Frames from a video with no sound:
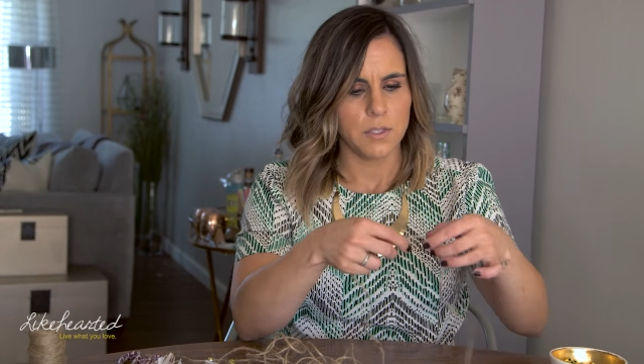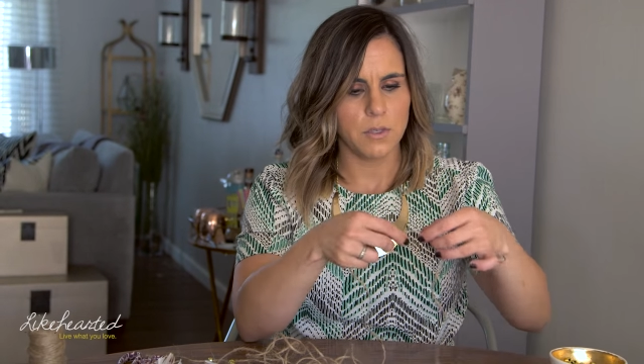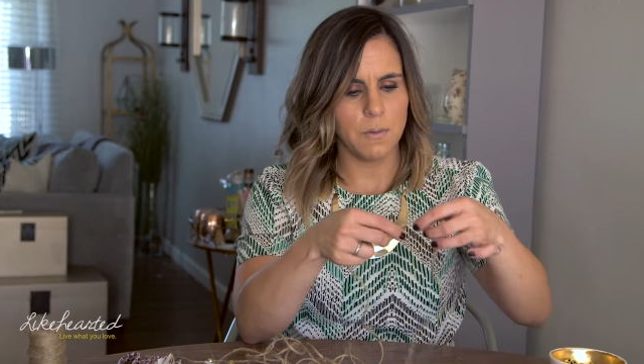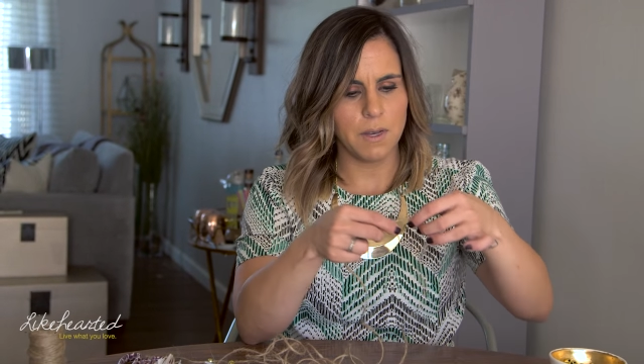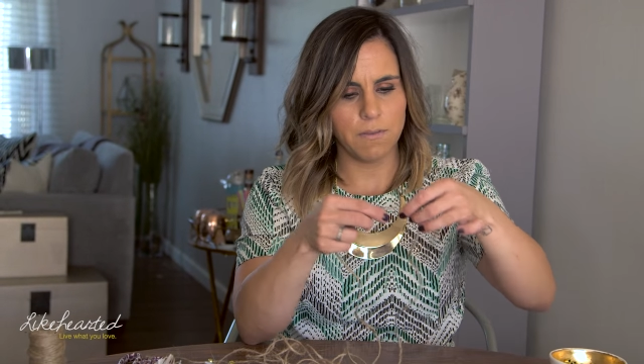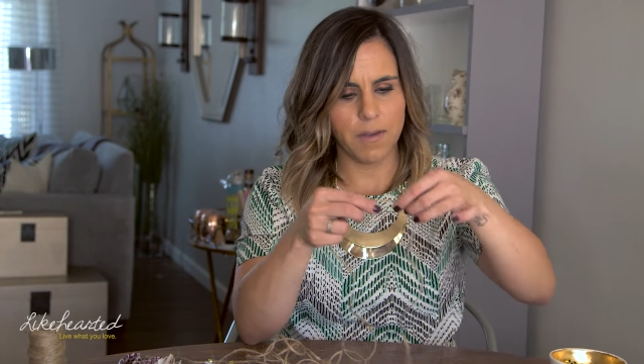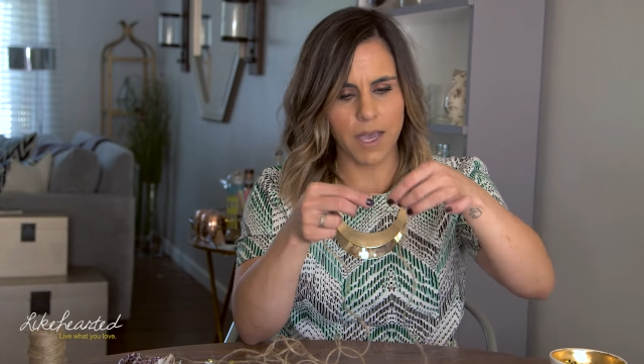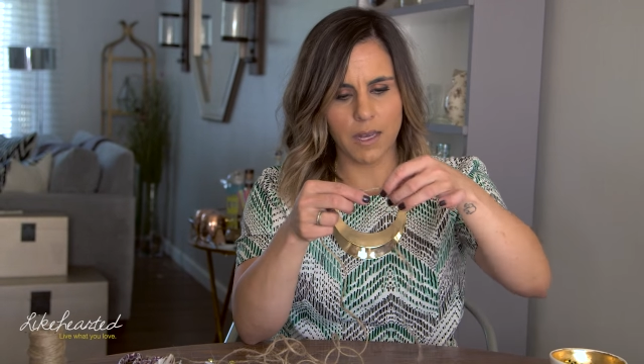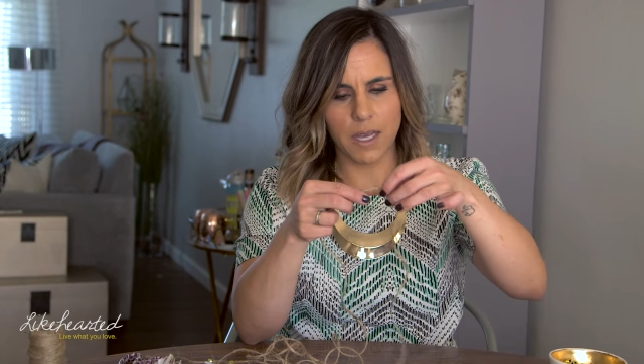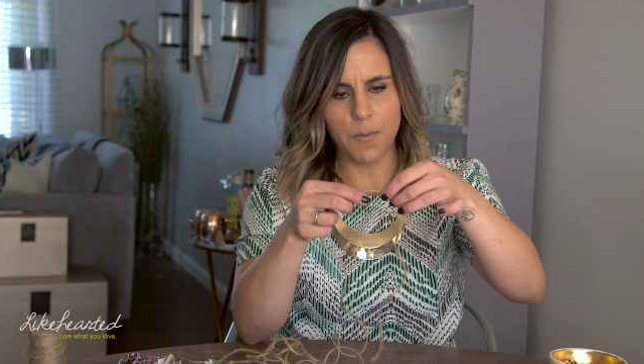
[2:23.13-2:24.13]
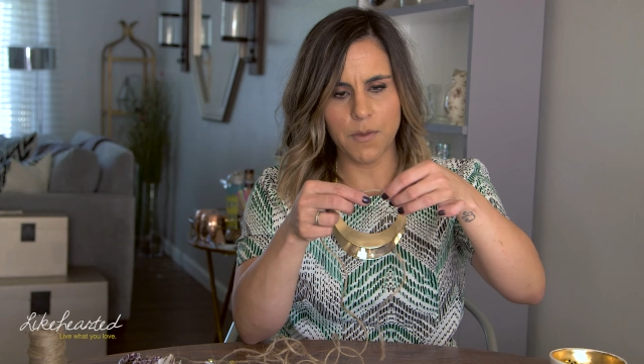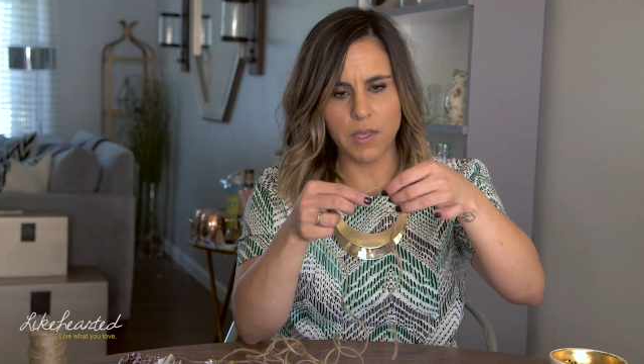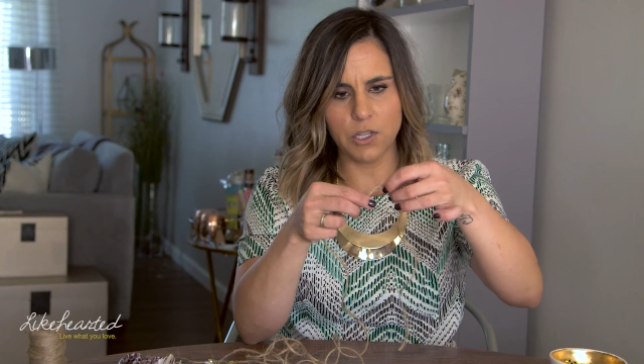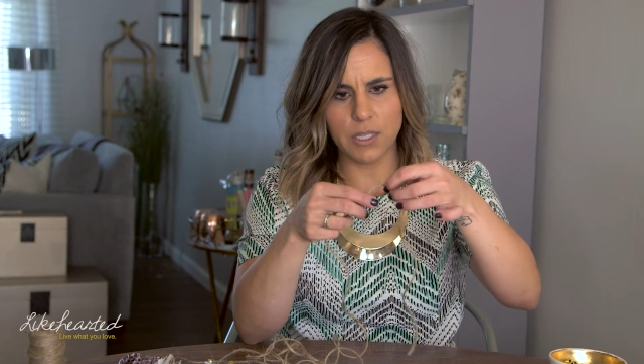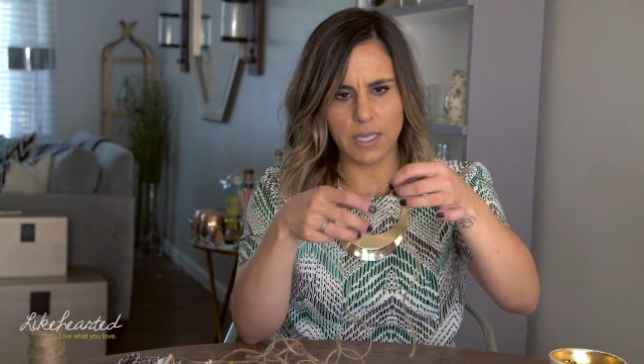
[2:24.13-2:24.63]
So I'm gonna find a
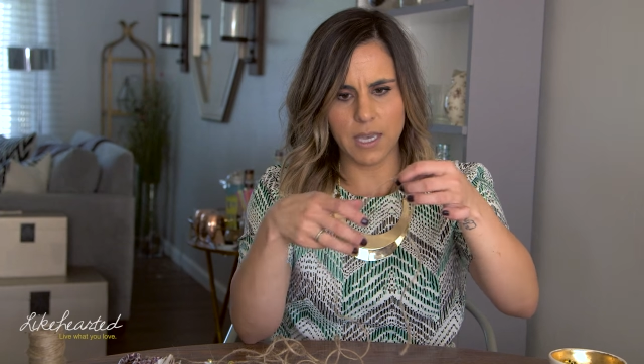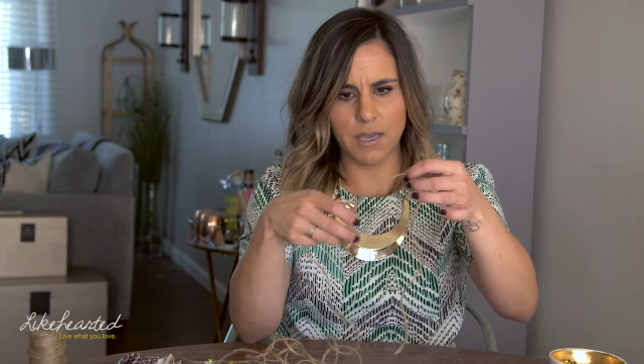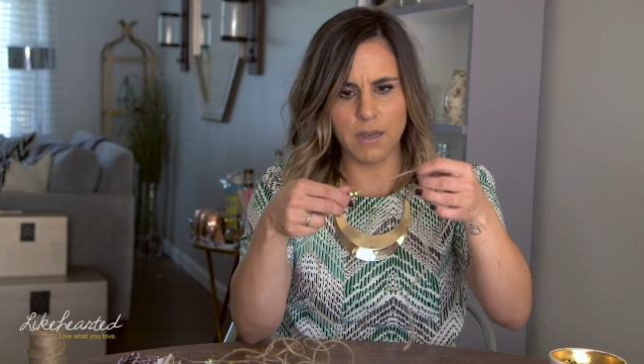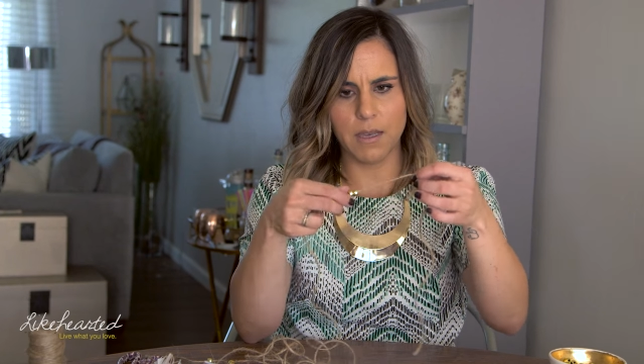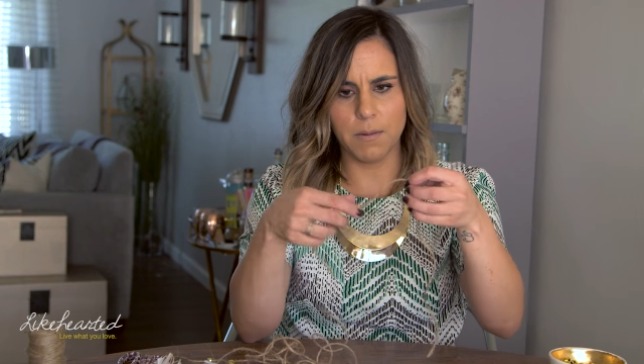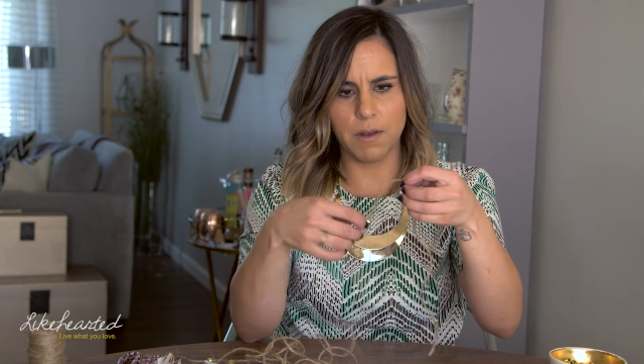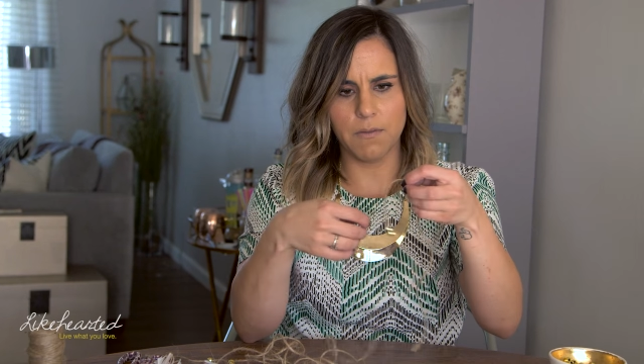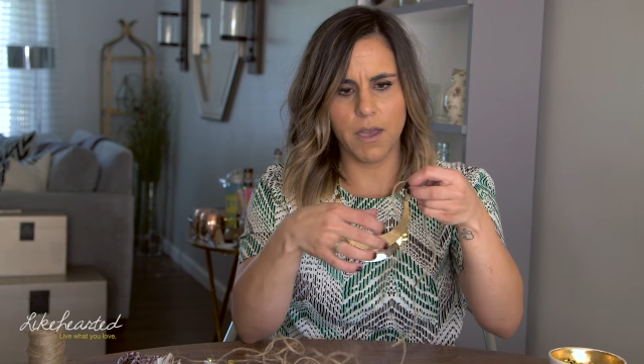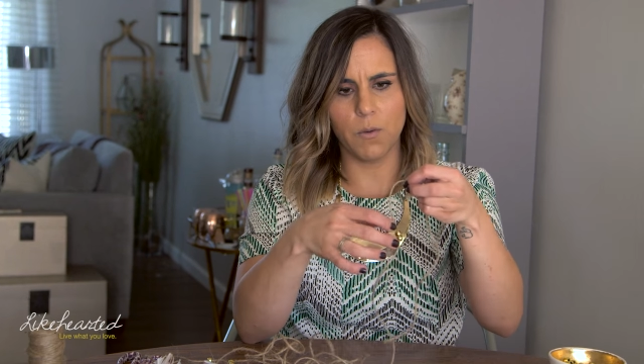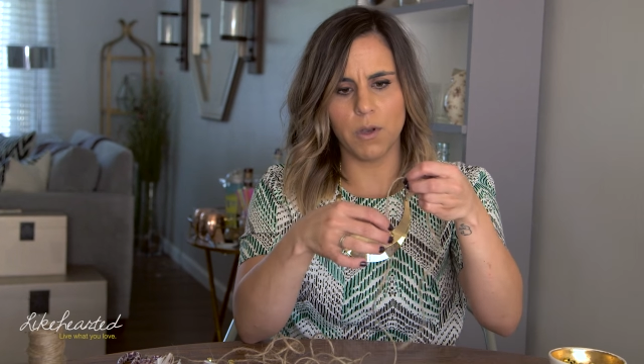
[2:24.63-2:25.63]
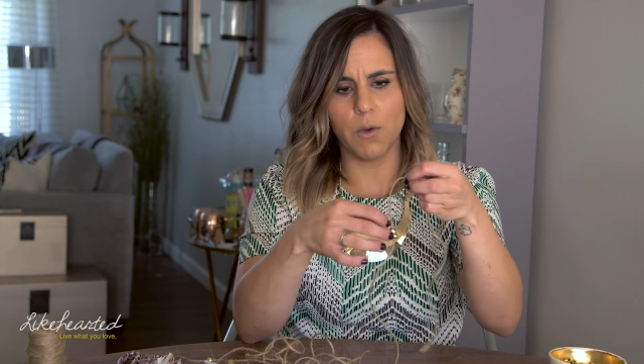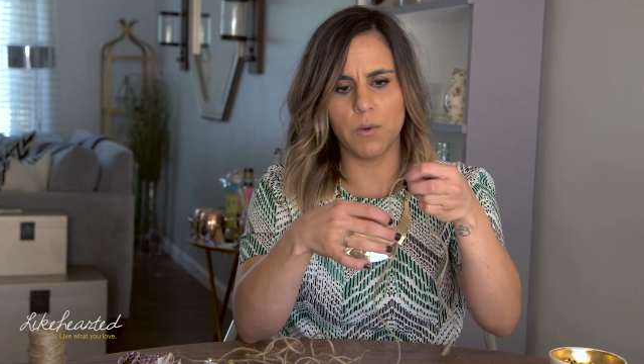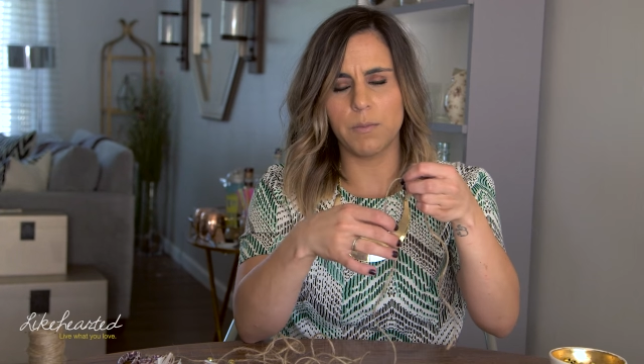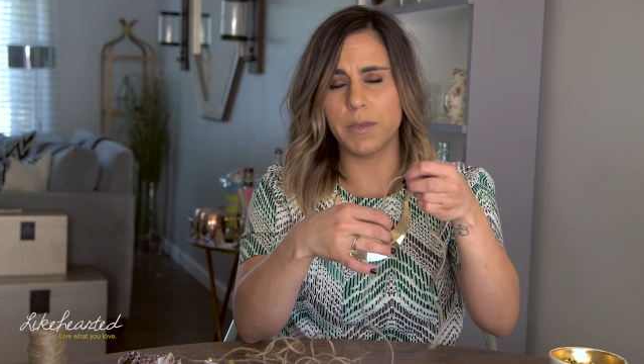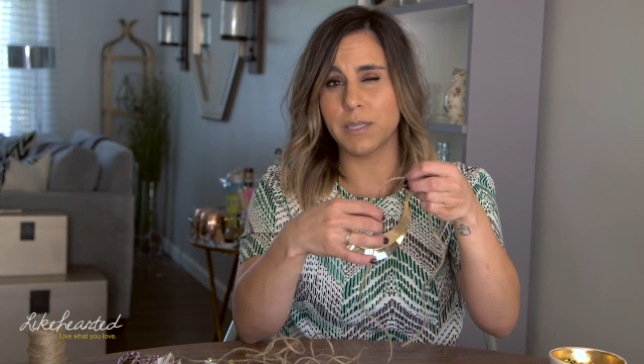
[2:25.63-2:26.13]
couple inches in, I'm gonna find where I
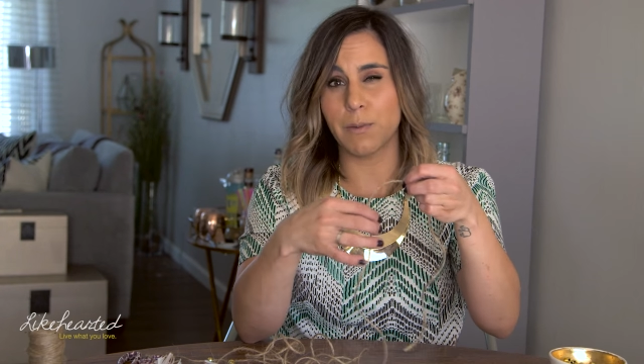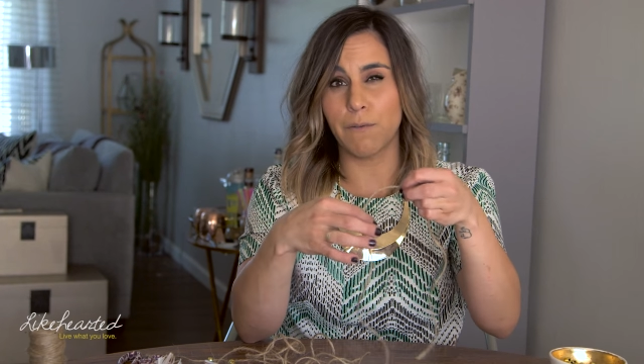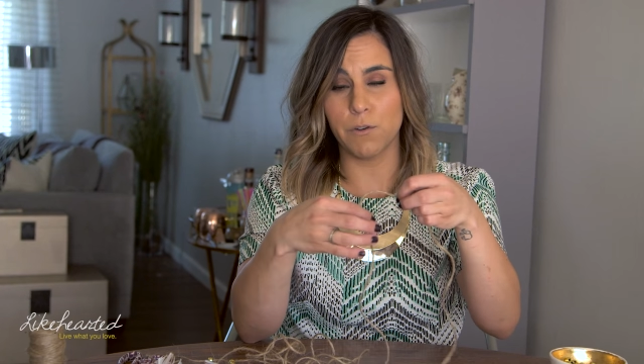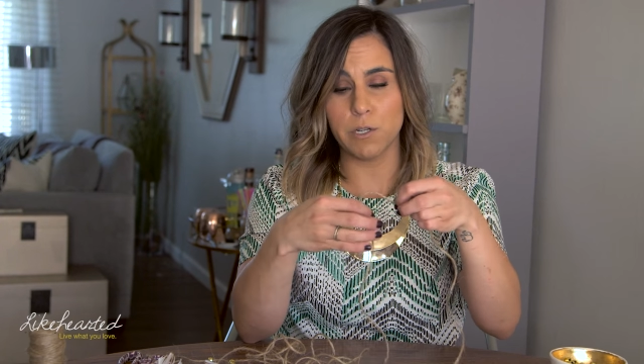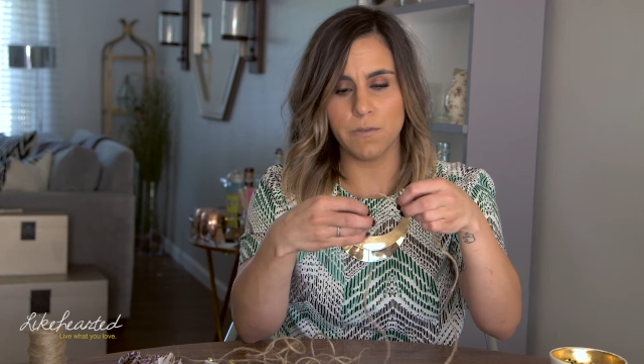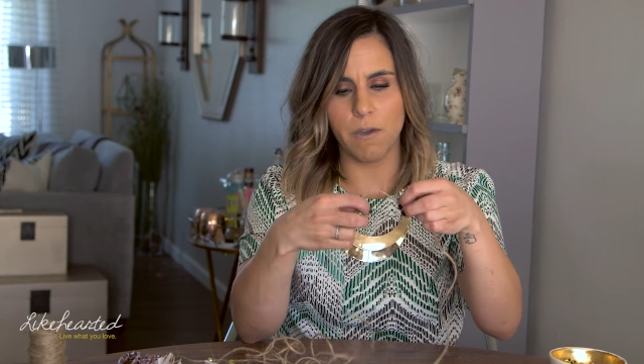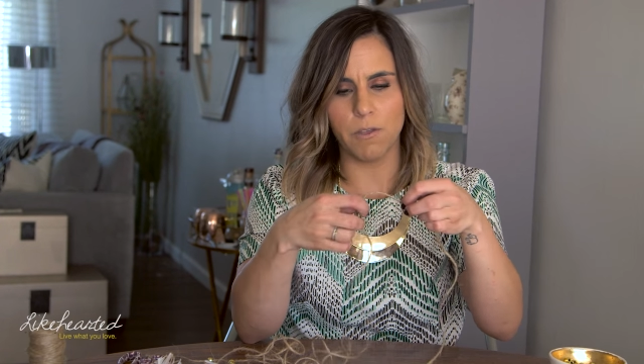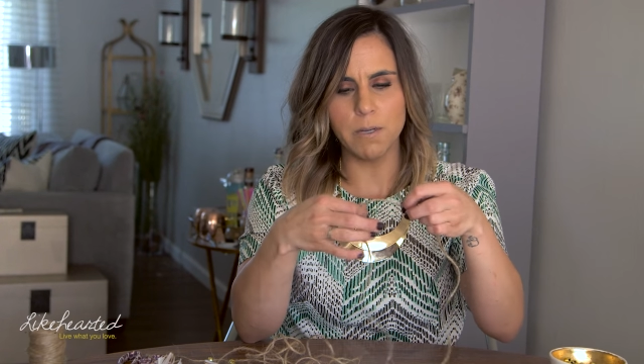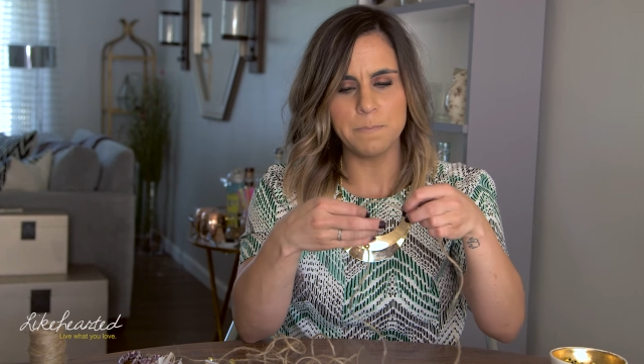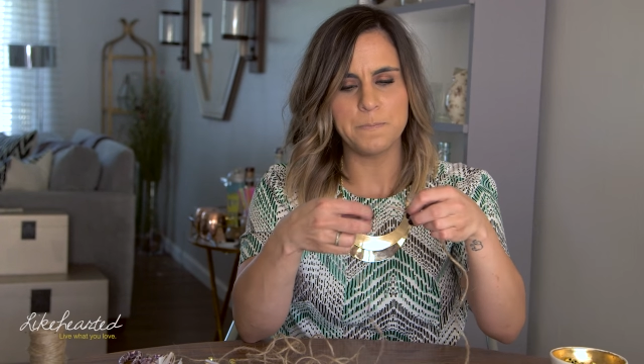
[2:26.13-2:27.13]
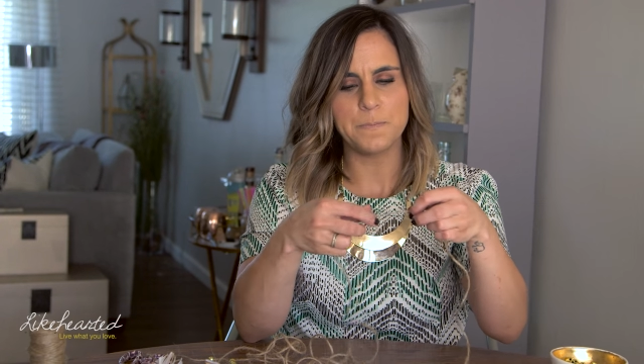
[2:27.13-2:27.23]
wanna place my first feather.